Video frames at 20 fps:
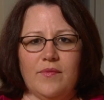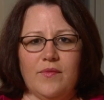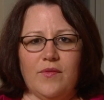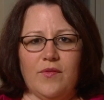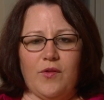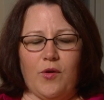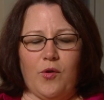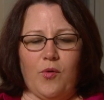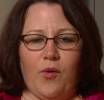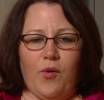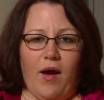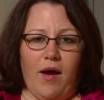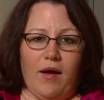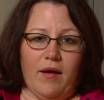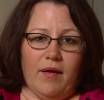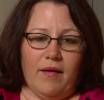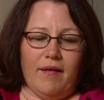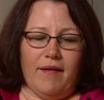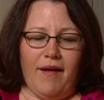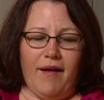So
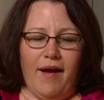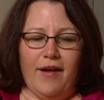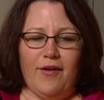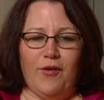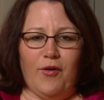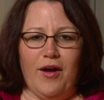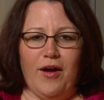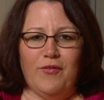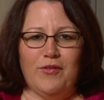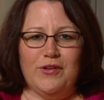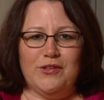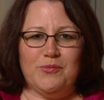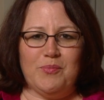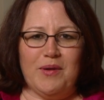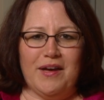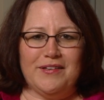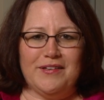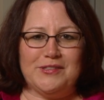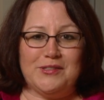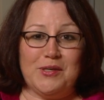I, I don't have it as
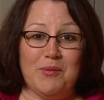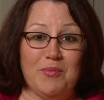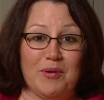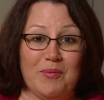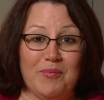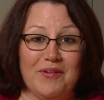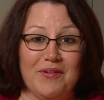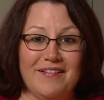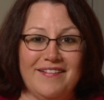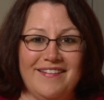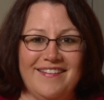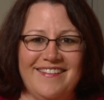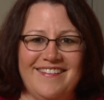bad as some people.